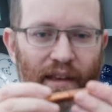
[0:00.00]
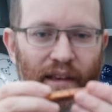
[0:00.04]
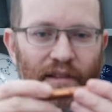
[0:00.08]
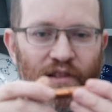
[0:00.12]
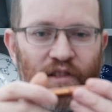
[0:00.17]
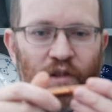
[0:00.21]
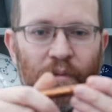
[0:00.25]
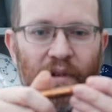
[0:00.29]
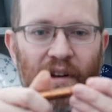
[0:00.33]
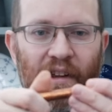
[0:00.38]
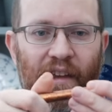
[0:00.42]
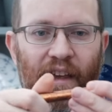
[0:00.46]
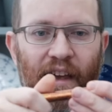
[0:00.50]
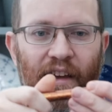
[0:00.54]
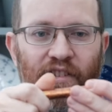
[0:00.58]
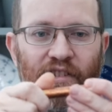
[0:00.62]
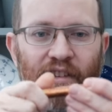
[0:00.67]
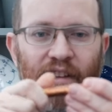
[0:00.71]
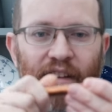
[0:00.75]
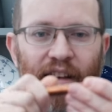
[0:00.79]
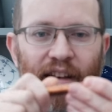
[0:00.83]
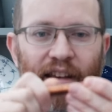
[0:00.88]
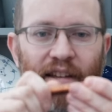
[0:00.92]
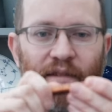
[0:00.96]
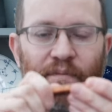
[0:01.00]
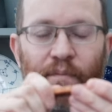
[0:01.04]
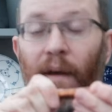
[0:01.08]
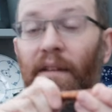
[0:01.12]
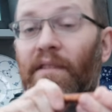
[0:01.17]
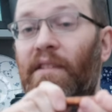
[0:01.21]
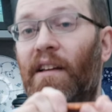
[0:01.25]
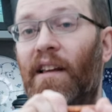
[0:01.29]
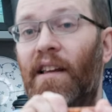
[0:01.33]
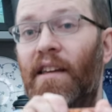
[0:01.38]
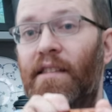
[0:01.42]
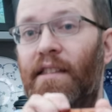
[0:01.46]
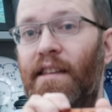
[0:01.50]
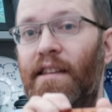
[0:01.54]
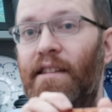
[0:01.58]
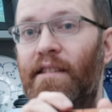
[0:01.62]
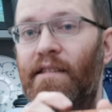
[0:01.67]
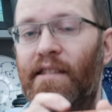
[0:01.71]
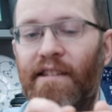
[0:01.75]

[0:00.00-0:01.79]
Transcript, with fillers: suminagashi is basically the,